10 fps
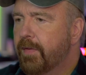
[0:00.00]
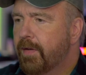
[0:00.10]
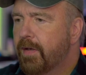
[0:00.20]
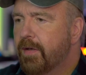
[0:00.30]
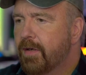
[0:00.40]

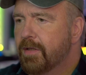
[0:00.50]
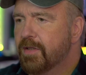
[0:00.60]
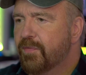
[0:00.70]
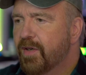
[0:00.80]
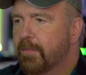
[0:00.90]
And it is a
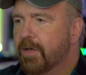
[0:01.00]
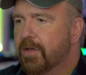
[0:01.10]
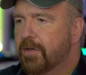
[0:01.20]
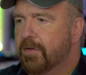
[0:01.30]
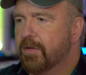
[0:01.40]
fair bit of
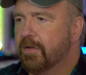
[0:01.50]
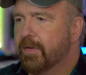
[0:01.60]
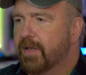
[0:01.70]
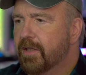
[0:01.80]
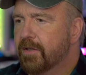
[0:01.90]
code all the way
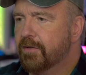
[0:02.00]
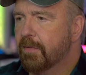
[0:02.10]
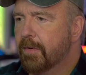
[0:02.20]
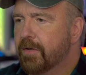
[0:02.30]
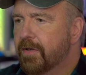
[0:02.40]
down to
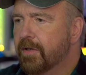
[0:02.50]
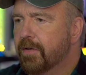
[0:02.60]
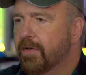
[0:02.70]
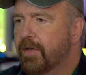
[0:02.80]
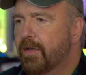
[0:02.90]
about here.
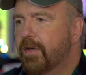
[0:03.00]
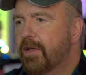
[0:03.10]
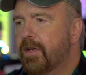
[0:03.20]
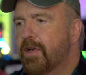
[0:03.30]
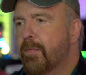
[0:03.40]

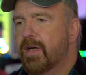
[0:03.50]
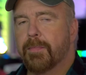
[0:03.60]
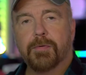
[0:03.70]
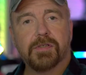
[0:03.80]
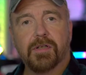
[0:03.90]
And you wind up
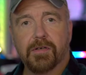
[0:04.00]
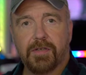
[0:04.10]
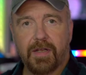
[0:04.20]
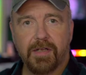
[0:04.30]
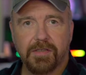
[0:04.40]
just an
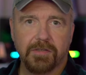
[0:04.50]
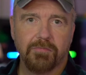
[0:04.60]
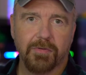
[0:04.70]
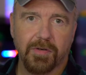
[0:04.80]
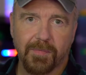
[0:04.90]
RTS,
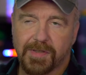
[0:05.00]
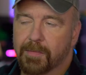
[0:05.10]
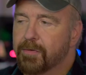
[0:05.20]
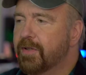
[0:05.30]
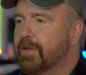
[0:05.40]
return from
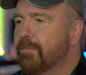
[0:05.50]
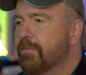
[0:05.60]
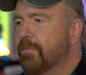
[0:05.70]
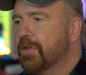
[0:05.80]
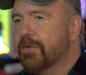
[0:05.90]
subroutine.
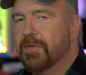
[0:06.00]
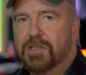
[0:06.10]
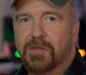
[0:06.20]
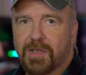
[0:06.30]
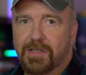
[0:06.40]
So the
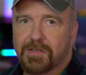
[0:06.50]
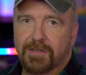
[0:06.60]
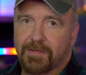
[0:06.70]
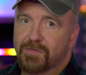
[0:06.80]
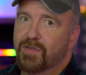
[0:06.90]
self-test
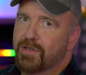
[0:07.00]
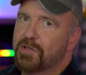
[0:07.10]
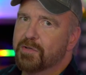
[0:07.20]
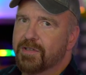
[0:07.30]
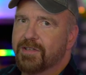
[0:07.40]
is very
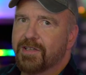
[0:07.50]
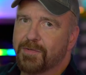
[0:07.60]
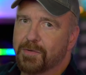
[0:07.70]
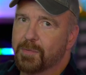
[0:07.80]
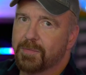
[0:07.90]
short if
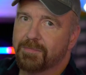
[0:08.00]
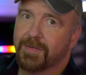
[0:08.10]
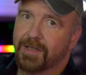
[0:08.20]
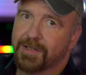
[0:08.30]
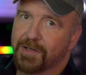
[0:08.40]
you
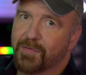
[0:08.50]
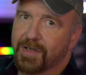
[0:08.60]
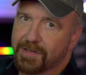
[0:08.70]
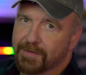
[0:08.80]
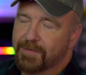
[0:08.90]

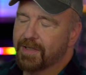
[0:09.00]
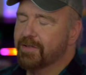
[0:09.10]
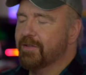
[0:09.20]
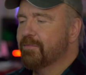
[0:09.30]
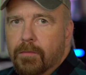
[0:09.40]
undefine
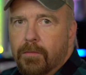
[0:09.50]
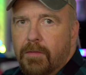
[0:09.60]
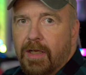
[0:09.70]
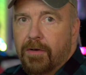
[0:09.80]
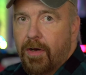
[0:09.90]
self-test.
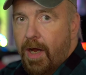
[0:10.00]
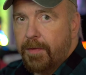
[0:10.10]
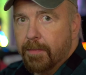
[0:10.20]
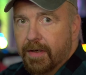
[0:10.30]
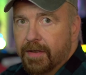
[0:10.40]
Now,
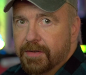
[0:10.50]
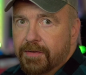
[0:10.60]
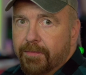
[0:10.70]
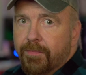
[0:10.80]
optimize